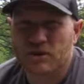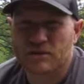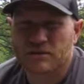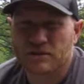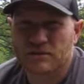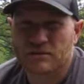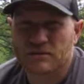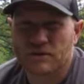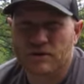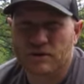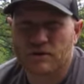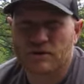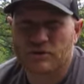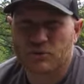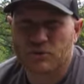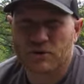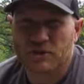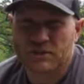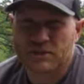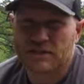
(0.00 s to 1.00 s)
plus
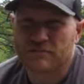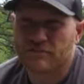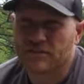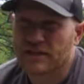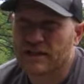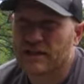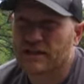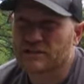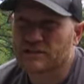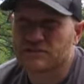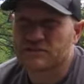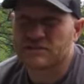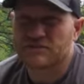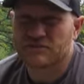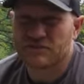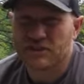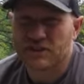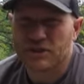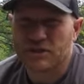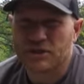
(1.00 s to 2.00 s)
127 thousandths
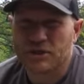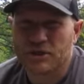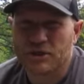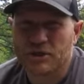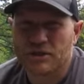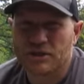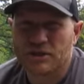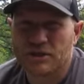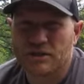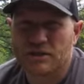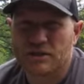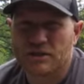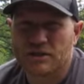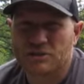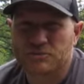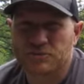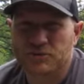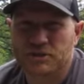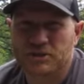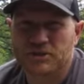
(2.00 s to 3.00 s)
of an inch.
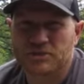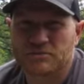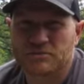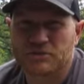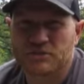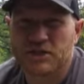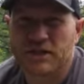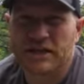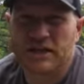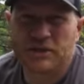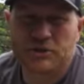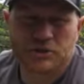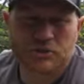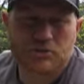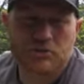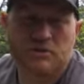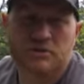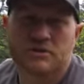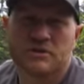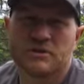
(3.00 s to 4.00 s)
It's pretty
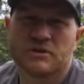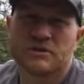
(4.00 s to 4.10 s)
substantial.